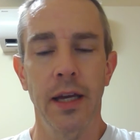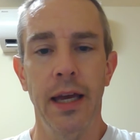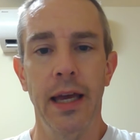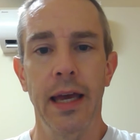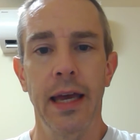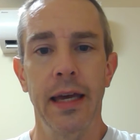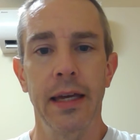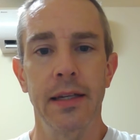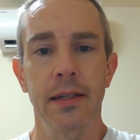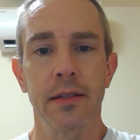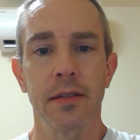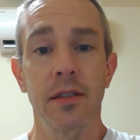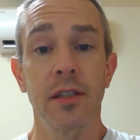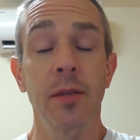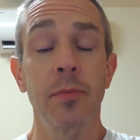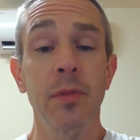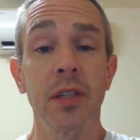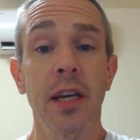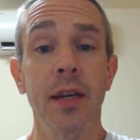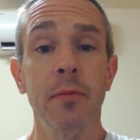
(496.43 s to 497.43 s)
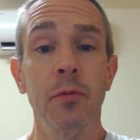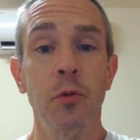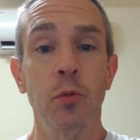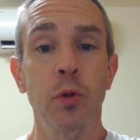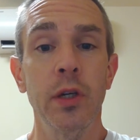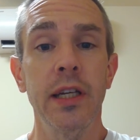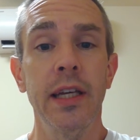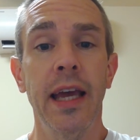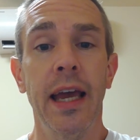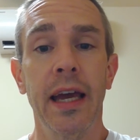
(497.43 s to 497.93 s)
And sometimes
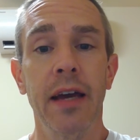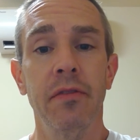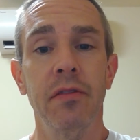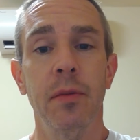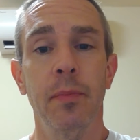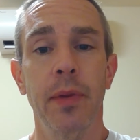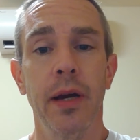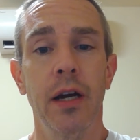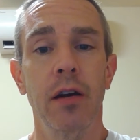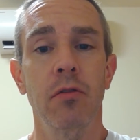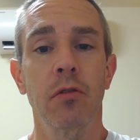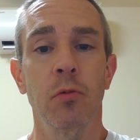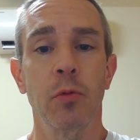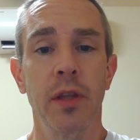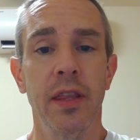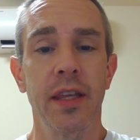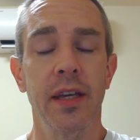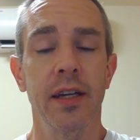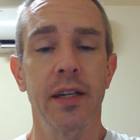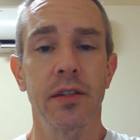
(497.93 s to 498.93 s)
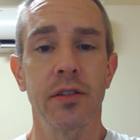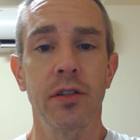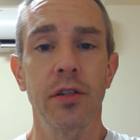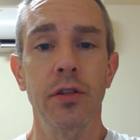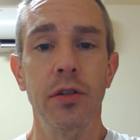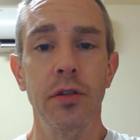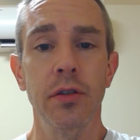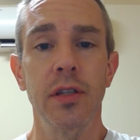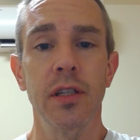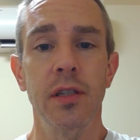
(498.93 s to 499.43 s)
we have the power within us to
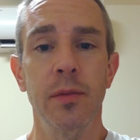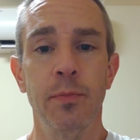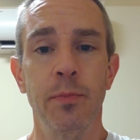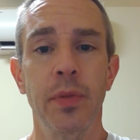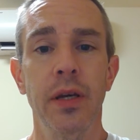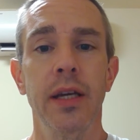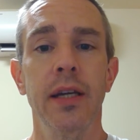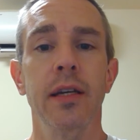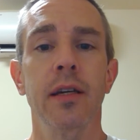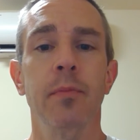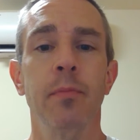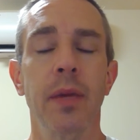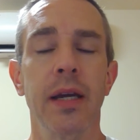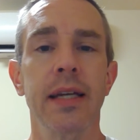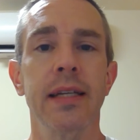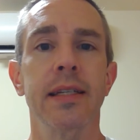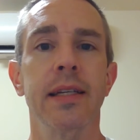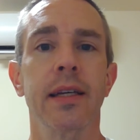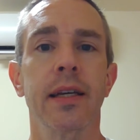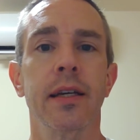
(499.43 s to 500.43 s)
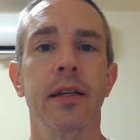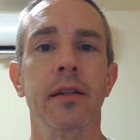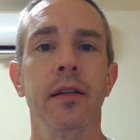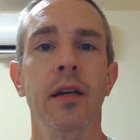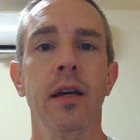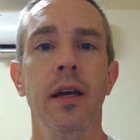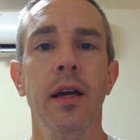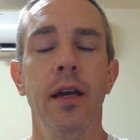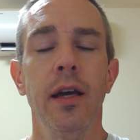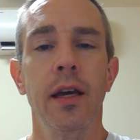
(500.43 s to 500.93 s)
do these big, amazing,
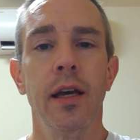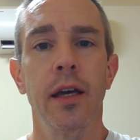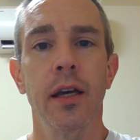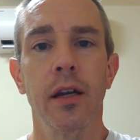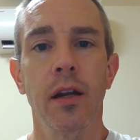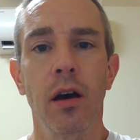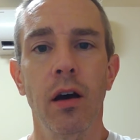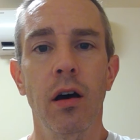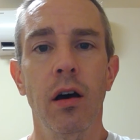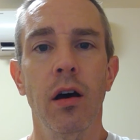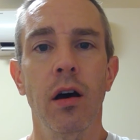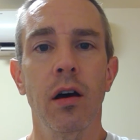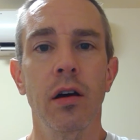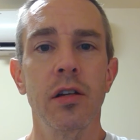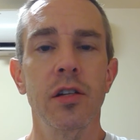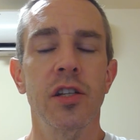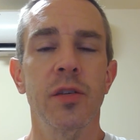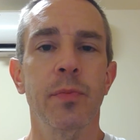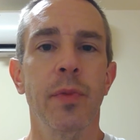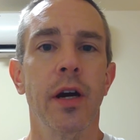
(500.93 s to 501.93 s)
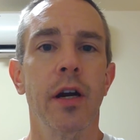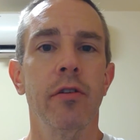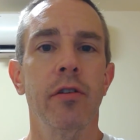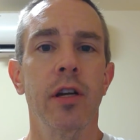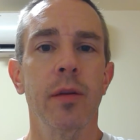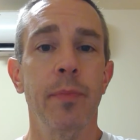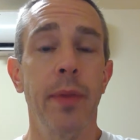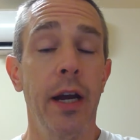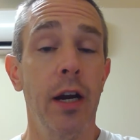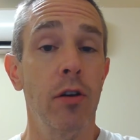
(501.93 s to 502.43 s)
and
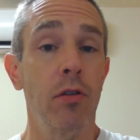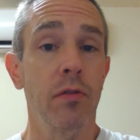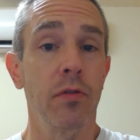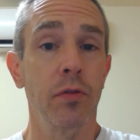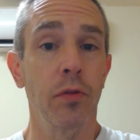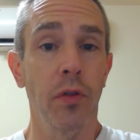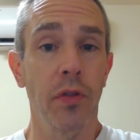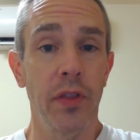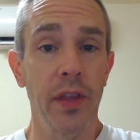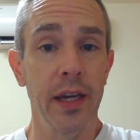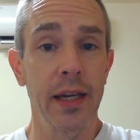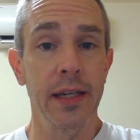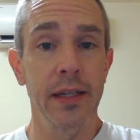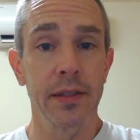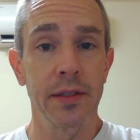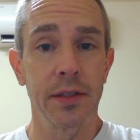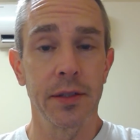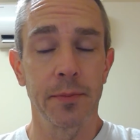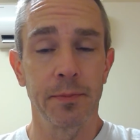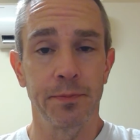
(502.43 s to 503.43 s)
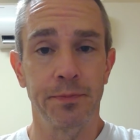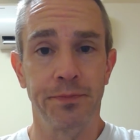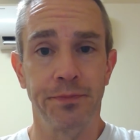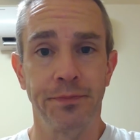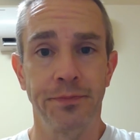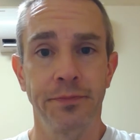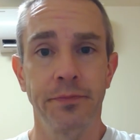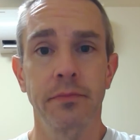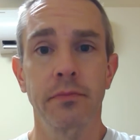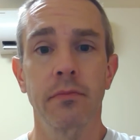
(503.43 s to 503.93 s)
awe-inspiring, powerful things.
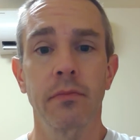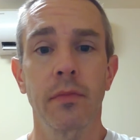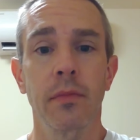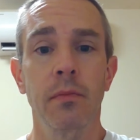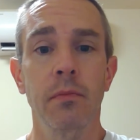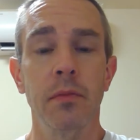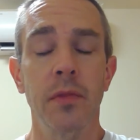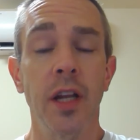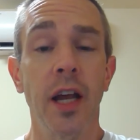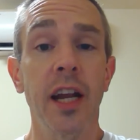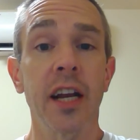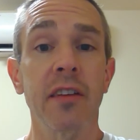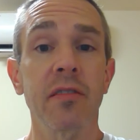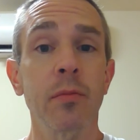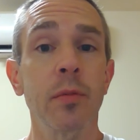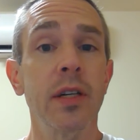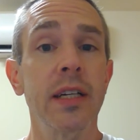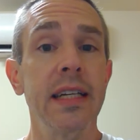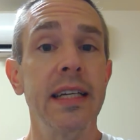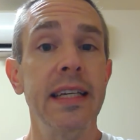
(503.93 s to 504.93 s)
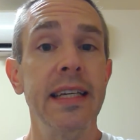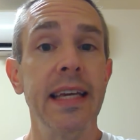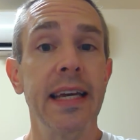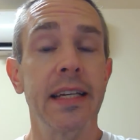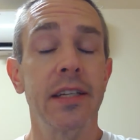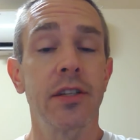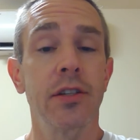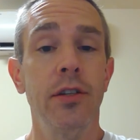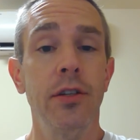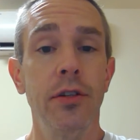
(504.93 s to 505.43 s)
Not everybody
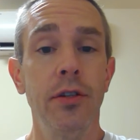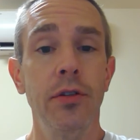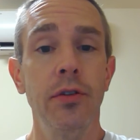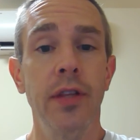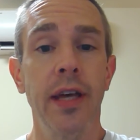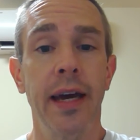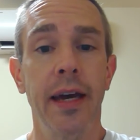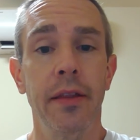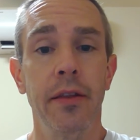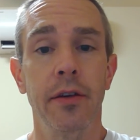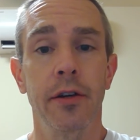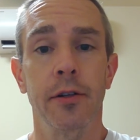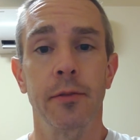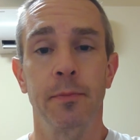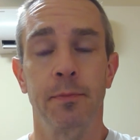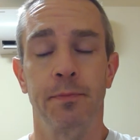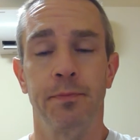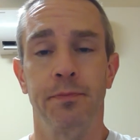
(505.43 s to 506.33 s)
gets to do that, though.